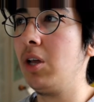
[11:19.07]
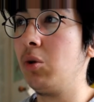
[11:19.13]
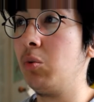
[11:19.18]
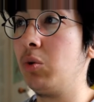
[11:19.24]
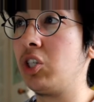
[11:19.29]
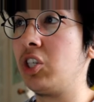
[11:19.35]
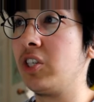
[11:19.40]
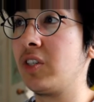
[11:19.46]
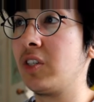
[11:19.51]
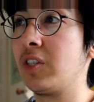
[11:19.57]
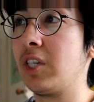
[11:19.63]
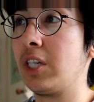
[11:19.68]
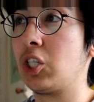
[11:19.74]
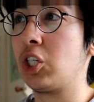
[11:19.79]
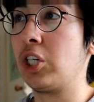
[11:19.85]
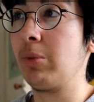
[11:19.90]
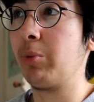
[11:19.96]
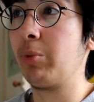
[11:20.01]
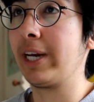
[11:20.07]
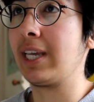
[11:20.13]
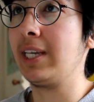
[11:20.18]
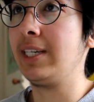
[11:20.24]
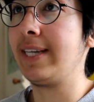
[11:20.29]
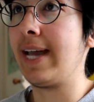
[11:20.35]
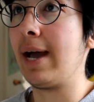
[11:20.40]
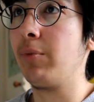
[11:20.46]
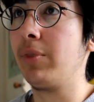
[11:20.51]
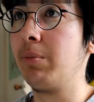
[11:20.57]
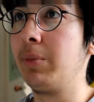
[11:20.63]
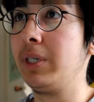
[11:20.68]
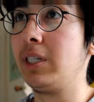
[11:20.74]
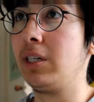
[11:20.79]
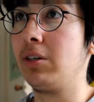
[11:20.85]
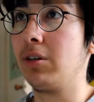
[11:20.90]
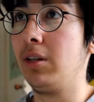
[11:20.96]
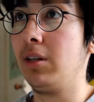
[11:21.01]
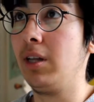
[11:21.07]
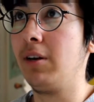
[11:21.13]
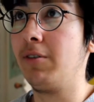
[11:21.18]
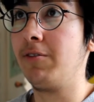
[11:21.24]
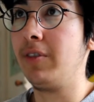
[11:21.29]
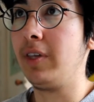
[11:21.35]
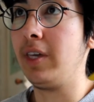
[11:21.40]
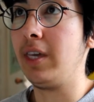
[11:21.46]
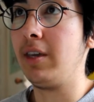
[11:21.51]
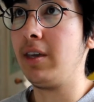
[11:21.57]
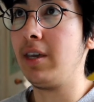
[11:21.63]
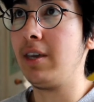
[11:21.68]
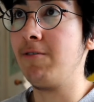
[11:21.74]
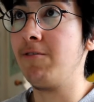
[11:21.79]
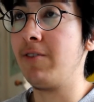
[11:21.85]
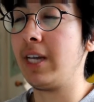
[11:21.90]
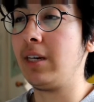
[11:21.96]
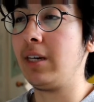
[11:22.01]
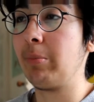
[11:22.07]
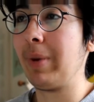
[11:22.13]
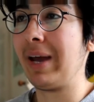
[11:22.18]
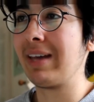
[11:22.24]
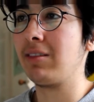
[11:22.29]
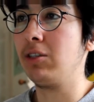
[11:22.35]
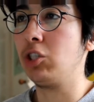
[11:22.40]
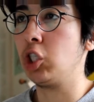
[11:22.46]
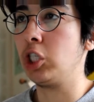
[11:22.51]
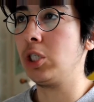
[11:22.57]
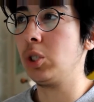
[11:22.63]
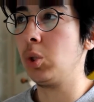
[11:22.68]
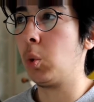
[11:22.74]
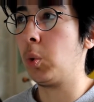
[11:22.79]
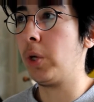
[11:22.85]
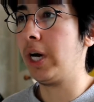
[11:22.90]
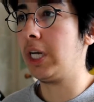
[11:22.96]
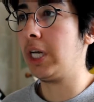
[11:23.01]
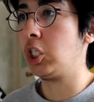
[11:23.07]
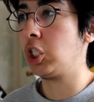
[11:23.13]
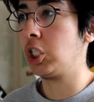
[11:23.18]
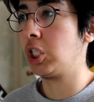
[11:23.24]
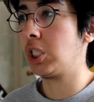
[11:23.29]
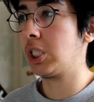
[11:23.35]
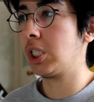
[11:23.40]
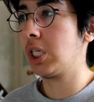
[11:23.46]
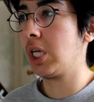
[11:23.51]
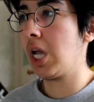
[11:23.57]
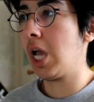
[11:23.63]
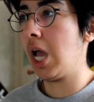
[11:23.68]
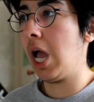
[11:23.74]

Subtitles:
which is essentially breaking down the material of the invading pathogen or agent.